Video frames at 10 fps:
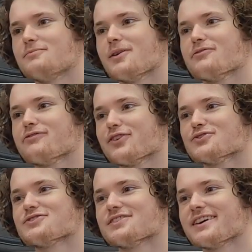My
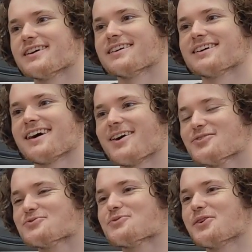first day, I
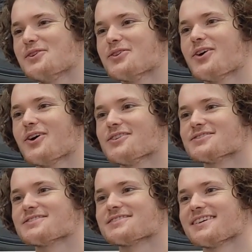was really lost.
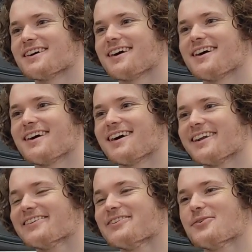I
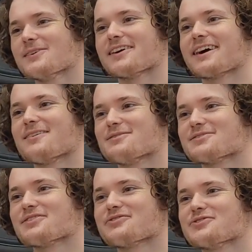didn't know what I got
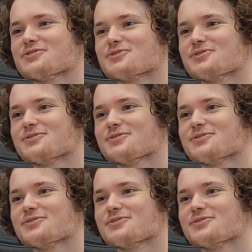myself into.